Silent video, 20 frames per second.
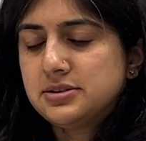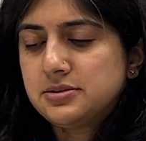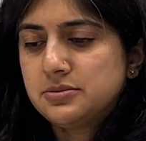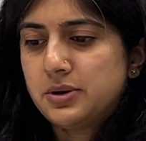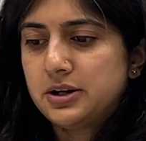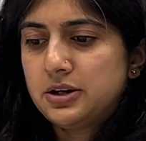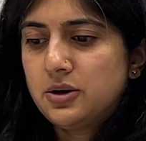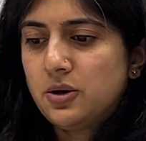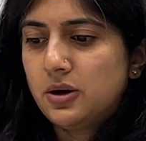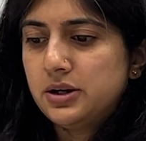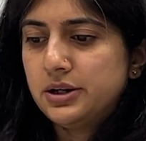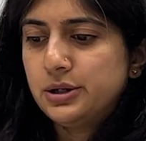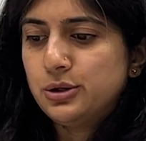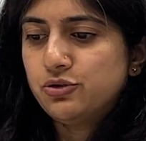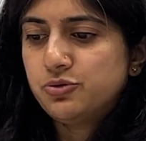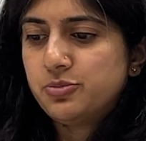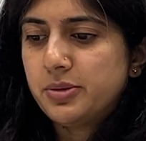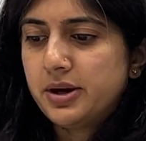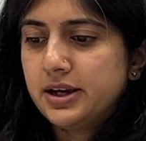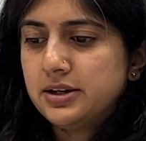one colleague of
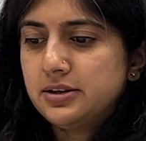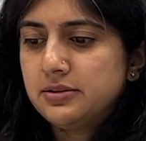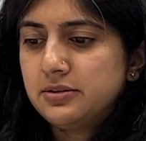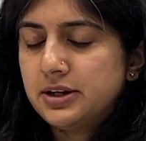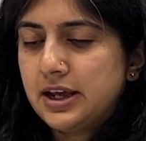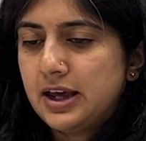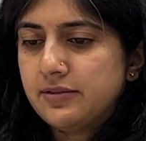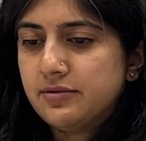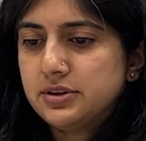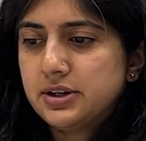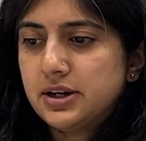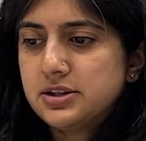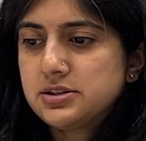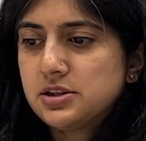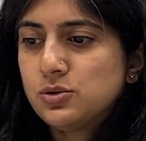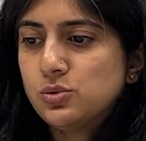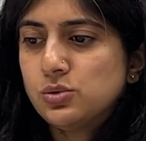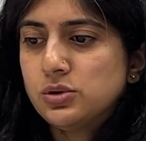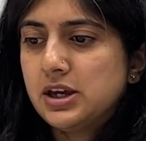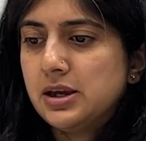mine in advertising
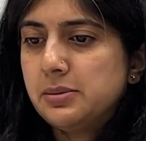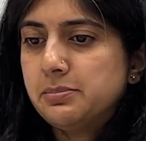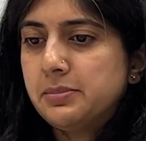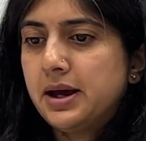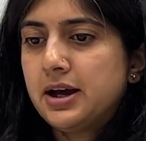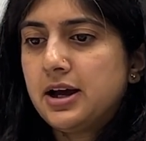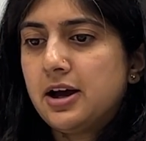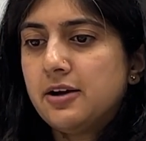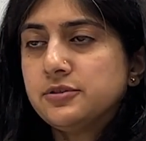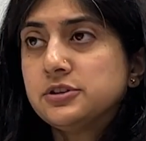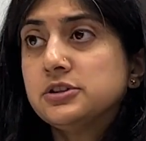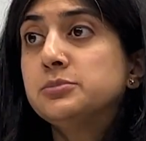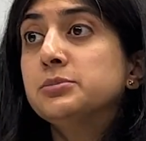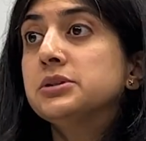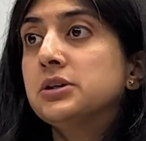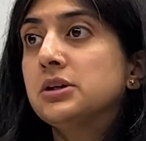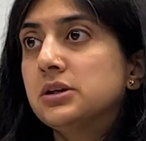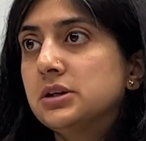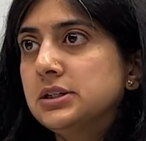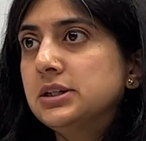who came back after
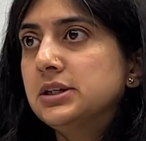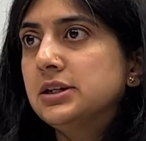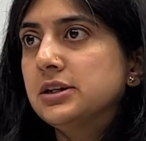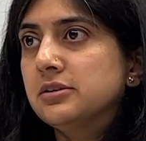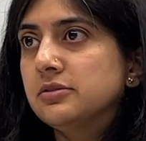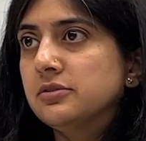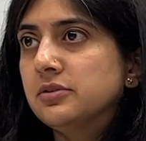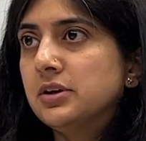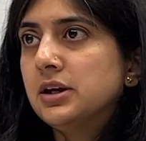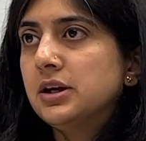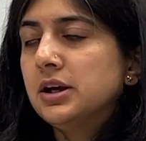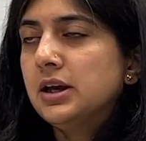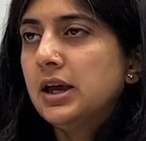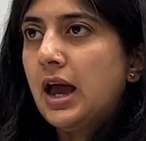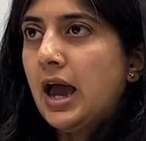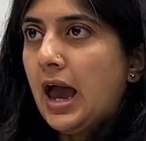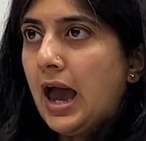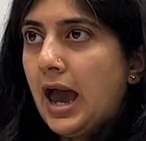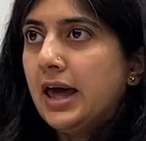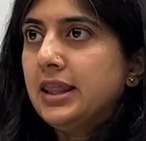maternity leave.
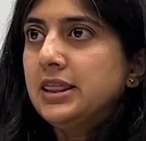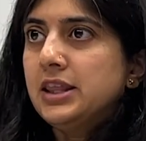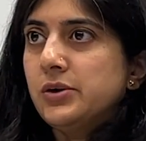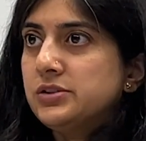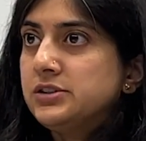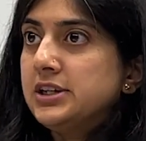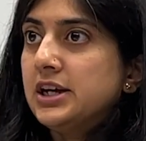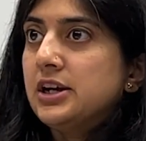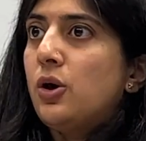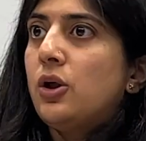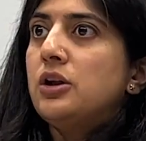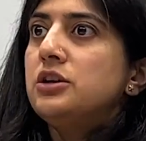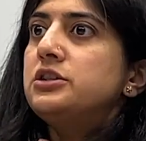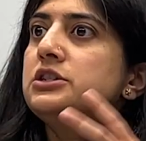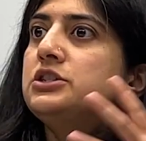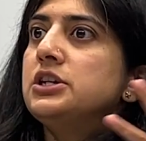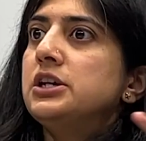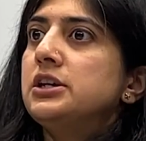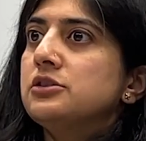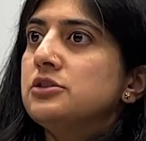And there was technology
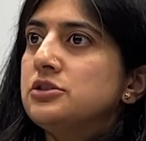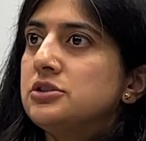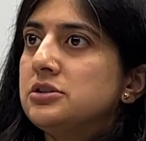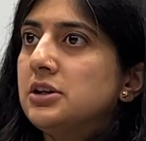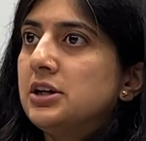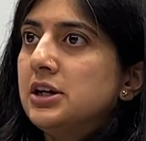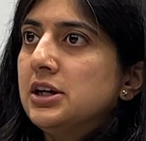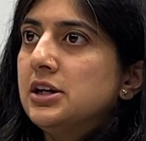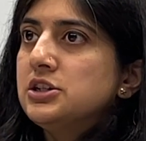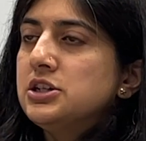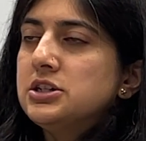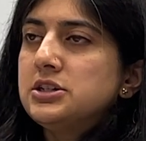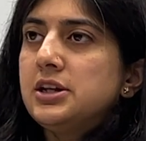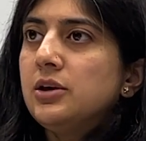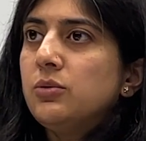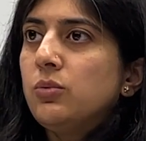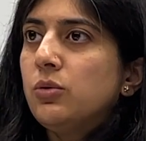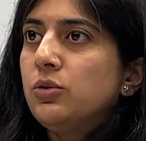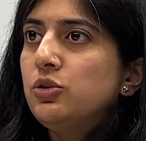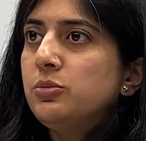change. She's like,
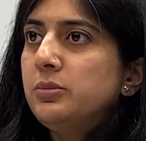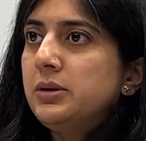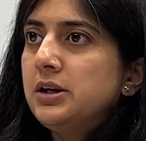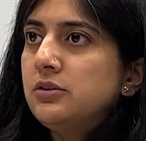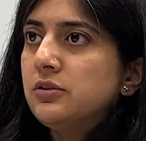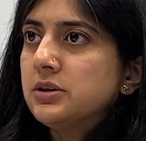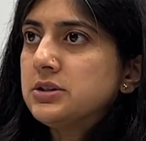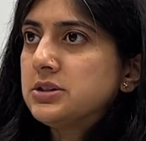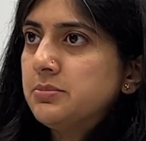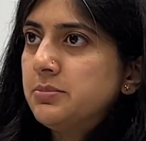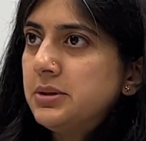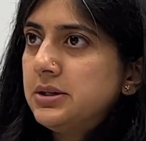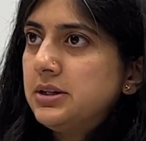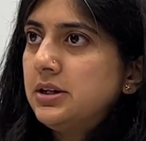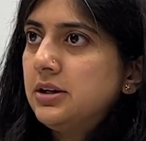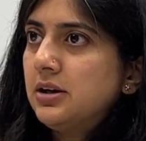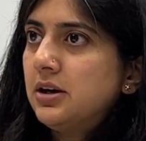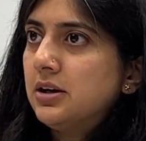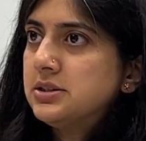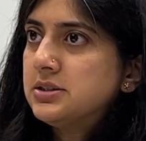what do you mean you are
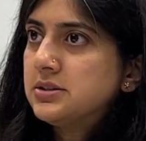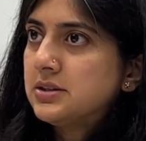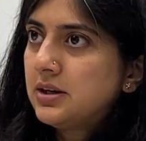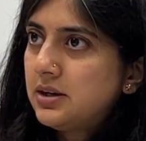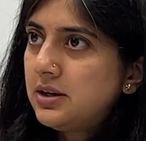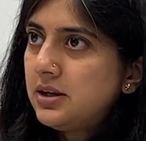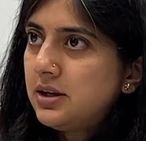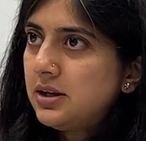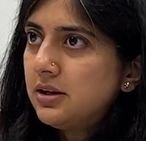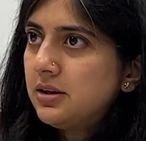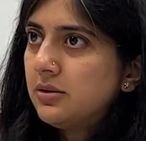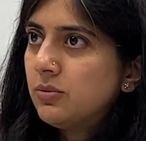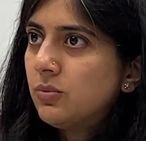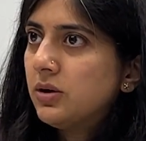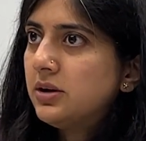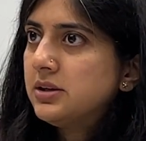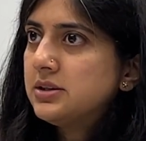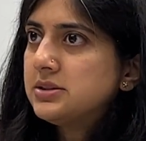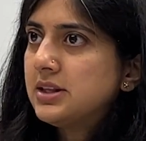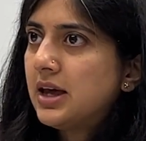submitting a CD? What
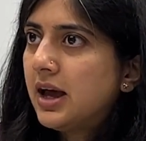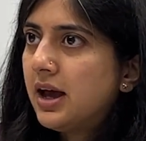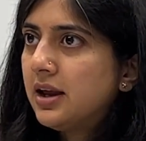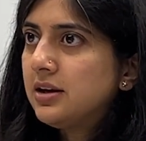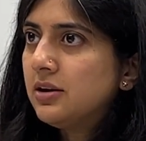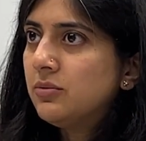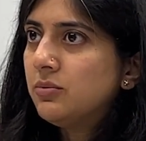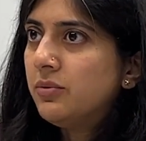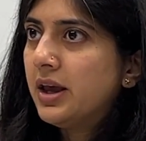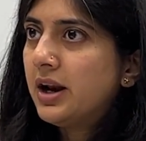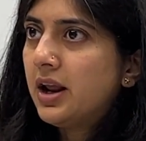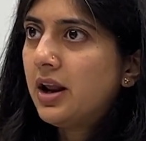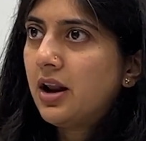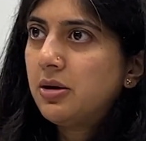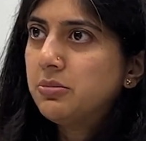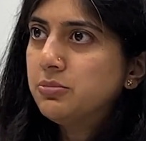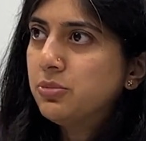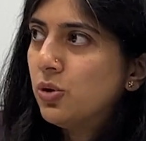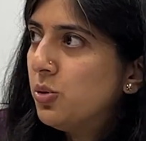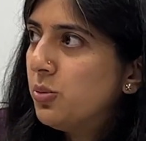is that? And where are our
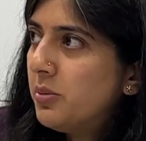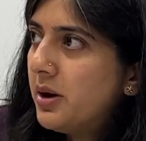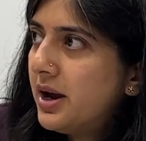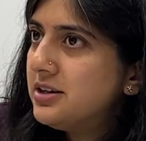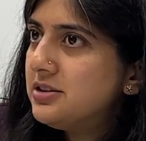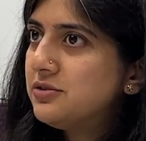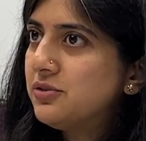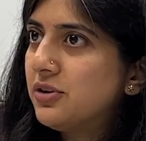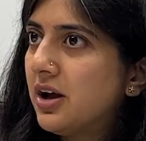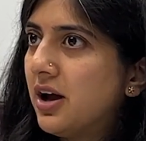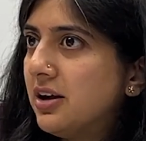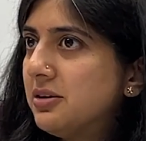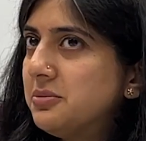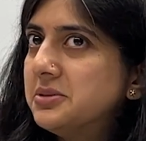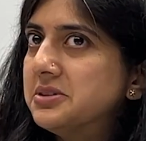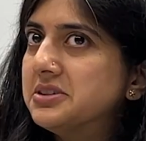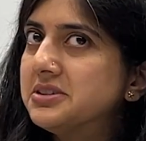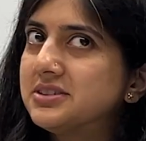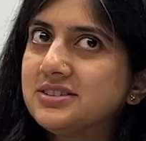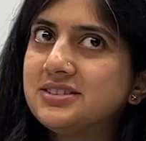bromides for
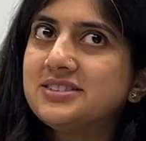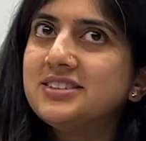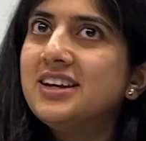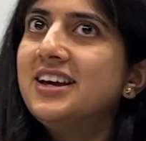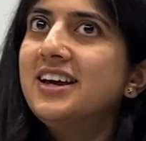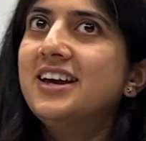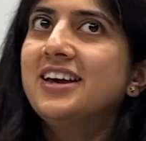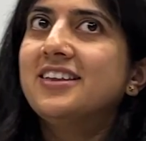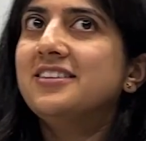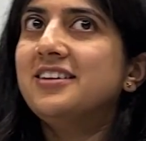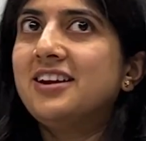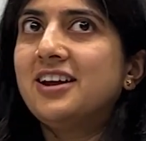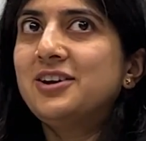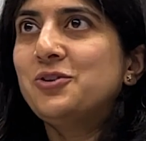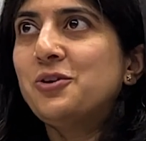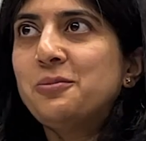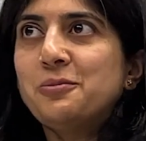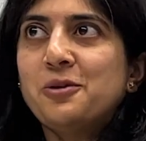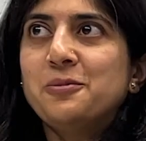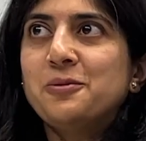artworks? There are no
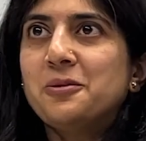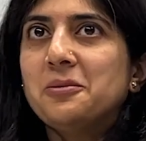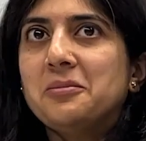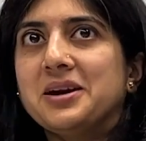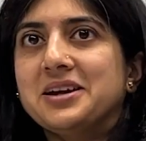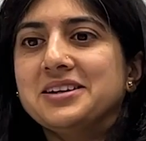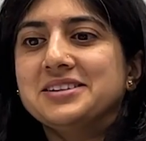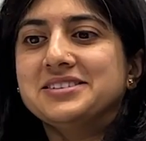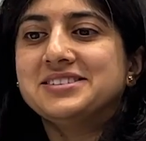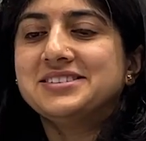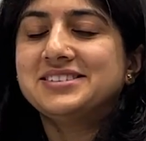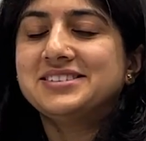more bromides.